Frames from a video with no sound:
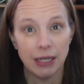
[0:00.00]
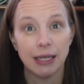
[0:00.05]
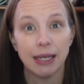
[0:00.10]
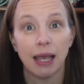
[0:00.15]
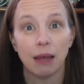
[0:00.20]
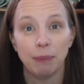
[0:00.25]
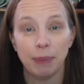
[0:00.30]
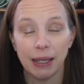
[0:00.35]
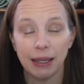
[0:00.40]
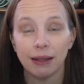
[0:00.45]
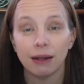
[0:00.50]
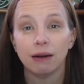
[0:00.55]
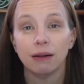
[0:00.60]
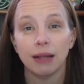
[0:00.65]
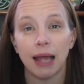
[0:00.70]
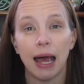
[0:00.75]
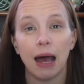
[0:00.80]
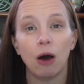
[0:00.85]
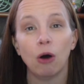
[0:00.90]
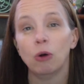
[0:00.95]
It can be a little
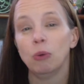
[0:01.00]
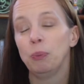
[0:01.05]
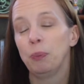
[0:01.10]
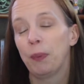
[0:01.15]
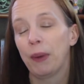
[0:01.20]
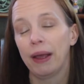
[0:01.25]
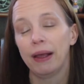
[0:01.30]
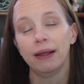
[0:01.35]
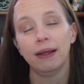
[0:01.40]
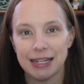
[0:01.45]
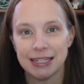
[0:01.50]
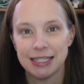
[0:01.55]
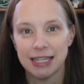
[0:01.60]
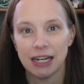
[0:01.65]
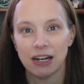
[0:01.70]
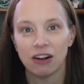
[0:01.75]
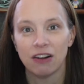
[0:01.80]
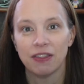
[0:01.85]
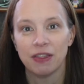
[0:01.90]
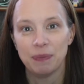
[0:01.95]
loud, but at
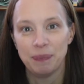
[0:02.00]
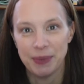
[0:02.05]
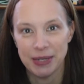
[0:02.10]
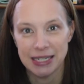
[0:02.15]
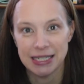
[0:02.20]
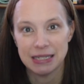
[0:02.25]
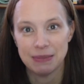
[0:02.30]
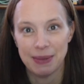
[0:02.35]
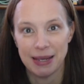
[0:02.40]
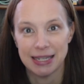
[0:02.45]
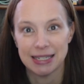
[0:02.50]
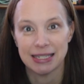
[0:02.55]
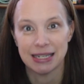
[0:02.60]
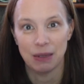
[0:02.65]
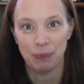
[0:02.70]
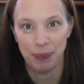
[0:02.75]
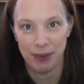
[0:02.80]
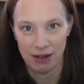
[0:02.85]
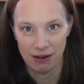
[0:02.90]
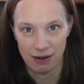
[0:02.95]
dinner, the Beast makes an
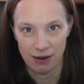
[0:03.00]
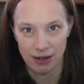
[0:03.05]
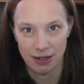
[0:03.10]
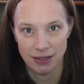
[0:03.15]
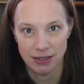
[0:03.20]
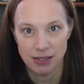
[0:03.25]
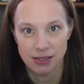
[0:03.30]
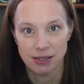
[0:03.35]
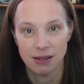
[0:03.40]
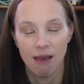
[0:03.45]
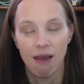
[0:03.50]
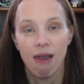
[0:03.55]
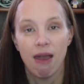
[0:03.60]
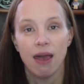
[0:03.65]
appearance,